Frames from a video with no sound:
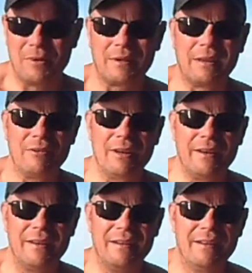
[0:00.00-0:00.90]
Might give
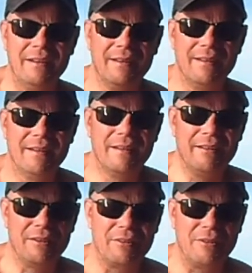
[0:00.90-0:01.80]
it
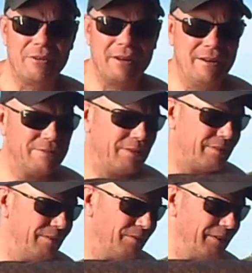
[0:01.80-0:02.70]
another night after
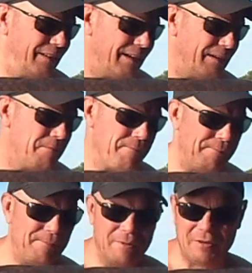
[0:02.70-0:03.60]
tonight now.
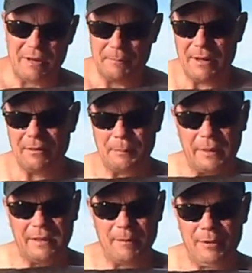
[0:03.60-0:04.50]
It's only meant to
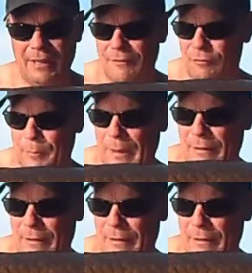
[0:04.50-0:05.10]
be coming here for a